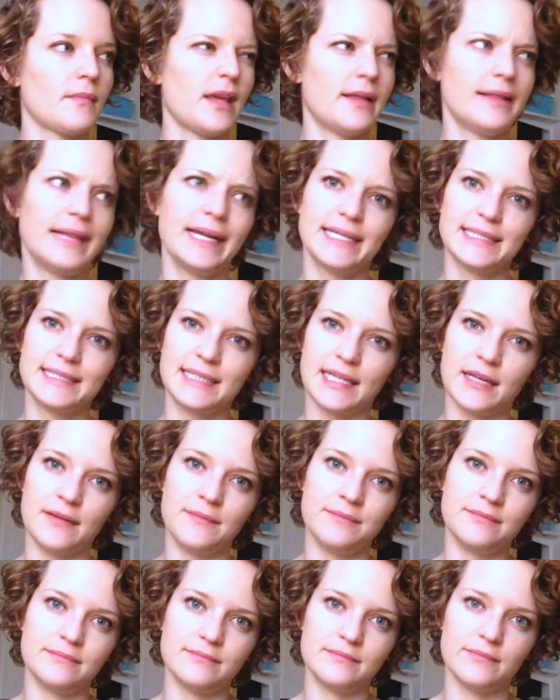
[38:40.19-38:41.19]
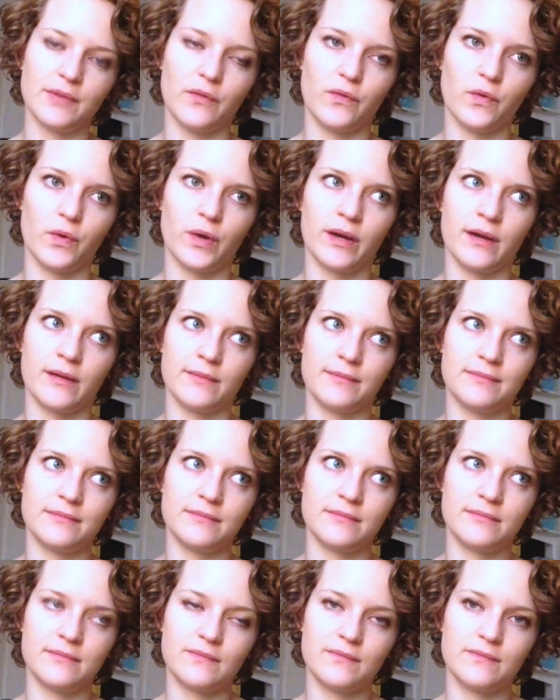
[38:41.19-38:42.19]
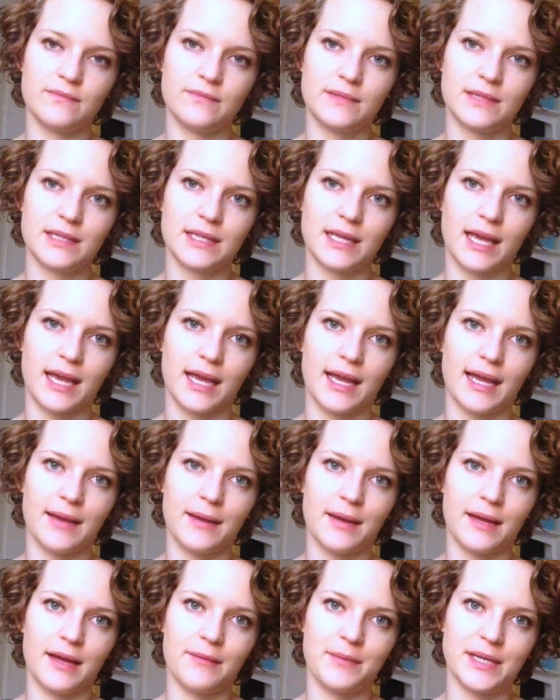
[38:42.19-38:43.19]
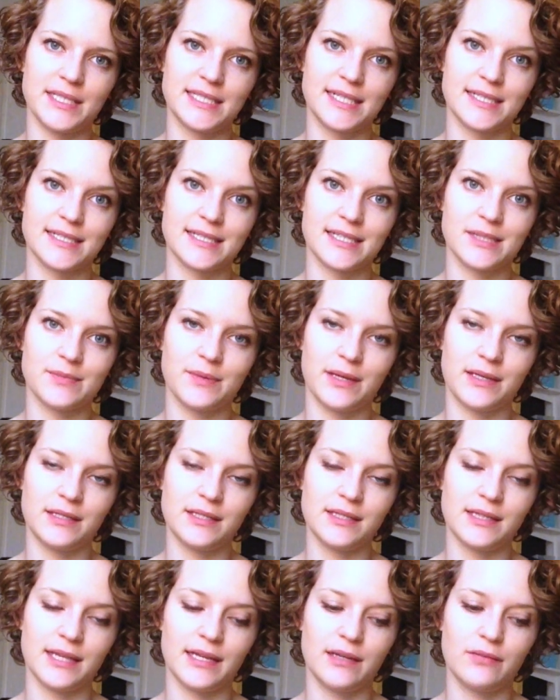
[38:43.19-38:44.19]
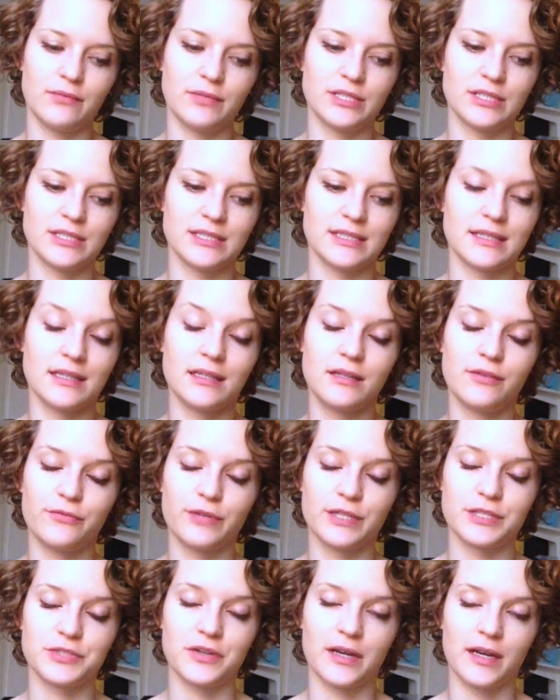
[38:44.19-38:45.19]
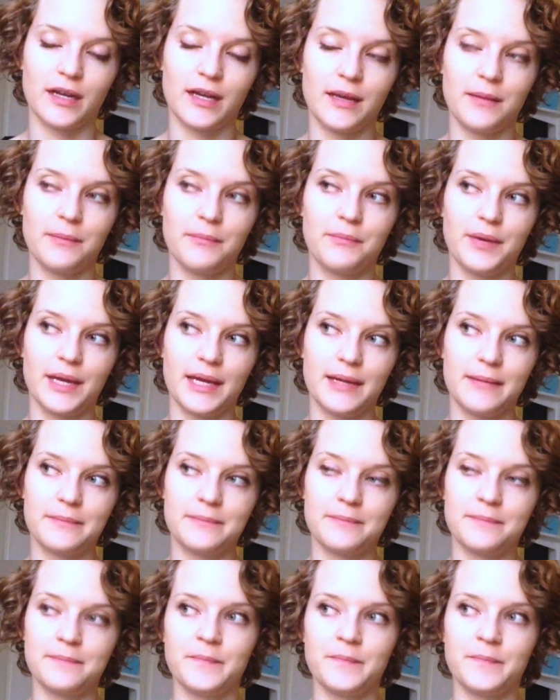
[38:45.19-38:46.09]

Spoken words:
like I said before, my test has been delayed, which is a little frustrating, but